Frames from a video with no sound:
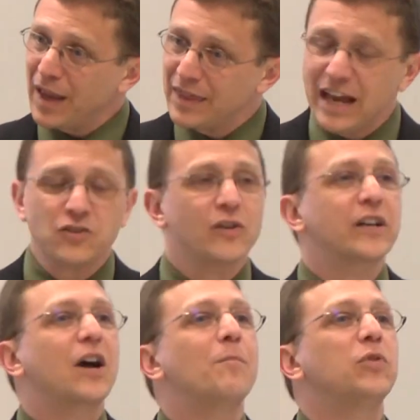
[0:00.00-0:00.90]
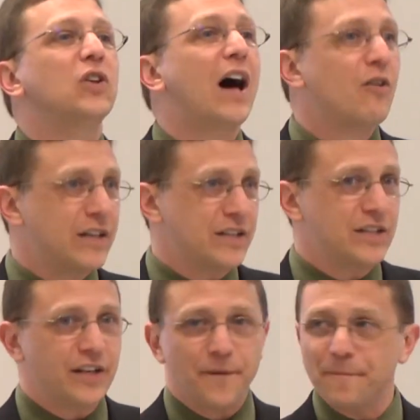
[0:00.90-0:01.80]
that truck come plowing
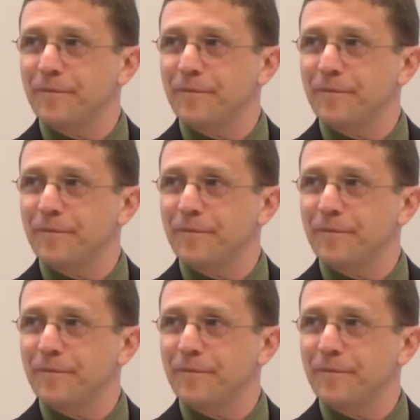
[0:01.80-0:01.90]
into you.